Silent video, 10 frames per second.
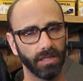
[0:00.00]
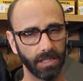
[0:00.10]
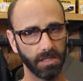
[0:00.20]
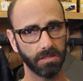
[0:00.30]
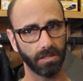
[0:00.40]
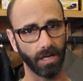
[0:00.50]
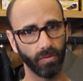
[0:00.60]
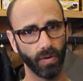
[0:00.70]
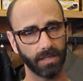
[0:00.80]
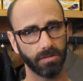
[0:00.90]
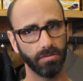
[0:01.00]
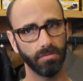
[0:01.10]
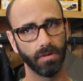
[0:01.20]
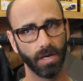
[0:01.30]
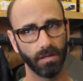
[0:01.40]
least on a
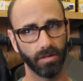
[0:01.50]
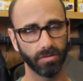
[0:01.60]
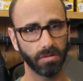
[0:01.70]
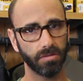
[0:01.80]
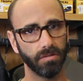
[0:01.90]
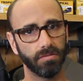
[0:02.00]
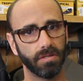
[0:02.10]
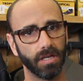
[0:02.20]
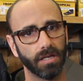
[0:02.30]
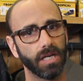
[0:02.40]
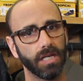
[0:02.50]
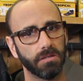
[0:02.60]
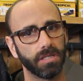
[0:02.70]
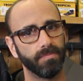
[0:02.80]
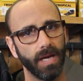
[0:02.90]
wetsuit, those are suits that are going to
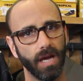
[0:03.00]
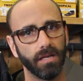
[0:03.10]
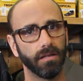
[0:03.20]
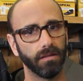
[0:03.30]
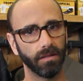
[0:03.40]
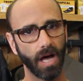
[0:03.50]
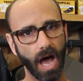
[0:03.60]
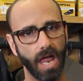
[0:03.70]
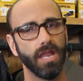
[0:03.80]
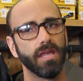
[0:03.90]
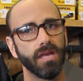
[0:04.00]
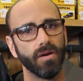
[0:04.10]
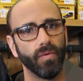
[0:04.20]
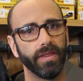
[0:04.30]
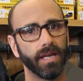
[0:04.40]
expand a lot
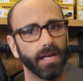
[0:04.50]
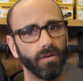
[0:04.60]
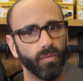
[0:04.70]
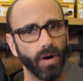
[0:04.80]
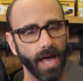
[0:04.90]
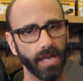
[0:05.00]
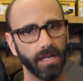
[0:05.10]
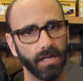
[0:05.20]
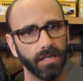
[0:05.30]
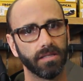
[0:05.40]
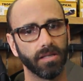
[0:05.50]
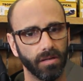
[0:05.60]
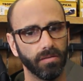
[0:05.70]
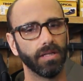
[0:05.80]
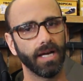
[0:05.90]
when they get wet.
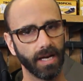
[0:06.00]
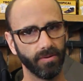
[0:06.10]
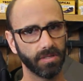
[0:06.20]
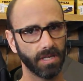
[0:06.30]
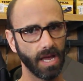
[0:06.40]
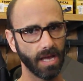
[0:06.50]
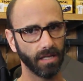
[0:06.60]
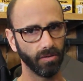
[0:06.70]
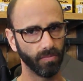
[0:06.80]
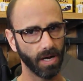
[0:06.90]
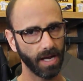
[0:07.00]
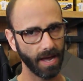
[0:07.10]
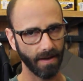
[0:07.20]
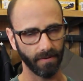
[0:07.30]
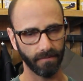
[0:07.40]
So like I was saying, you want to
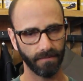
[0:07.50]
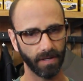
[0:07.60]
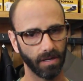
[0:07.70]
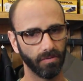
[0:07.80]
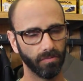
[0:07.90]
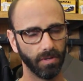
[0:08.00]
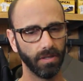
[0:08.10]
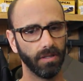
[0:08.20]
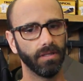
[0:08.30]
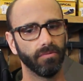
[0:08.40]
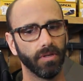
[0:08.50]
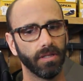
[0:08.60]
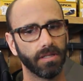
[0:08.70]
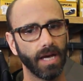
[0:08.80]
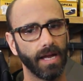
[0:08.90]
have it fit really,
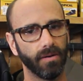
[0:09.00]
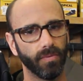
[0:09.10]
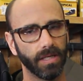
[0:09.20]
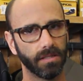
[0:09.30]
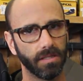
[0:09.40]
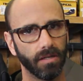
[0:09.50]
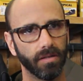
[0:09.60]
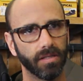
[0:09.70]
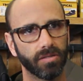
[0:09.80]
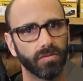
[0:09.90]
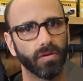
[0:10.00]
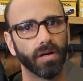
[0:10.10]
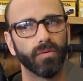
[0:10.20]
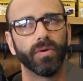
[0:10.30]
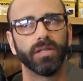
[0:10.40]
really tight when it's here in the
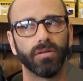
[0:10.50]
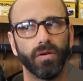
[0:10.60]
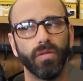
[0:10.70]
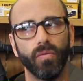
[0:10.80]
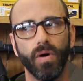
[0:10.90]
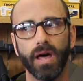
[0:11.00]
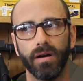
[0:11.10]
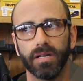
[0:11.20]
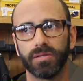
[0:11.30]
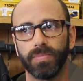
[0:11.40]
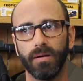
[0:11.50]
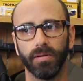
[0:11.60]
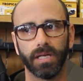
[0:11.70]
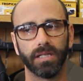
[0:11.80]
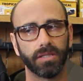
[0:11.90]
store. When you go in the water, it's
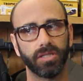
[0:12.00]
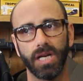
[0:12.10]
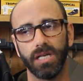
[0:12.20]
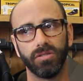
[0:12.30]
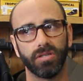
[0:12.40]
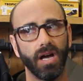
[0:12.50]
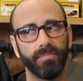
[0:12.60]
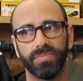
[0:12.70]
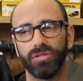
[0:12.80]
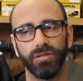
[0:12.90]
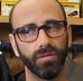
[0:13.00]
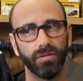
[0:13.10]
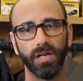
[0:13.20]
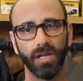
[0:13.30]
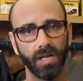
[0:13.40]
probably going to change up
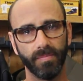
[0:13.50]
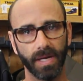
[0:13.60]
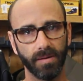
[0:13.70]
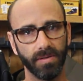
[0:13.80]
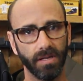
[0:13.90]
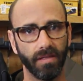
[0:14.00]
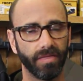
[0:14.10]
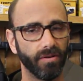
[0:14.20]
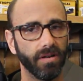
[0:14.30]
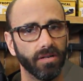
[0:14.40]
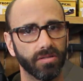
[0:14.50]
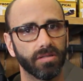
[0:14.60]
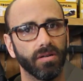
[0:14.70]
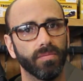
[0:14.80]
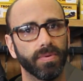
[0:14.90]
to maybe 30 or
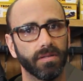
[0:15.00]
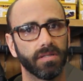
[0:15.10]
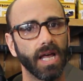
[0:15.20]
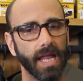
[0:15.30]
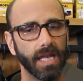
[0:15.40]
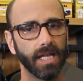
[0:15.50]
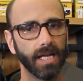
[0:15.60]
so percent.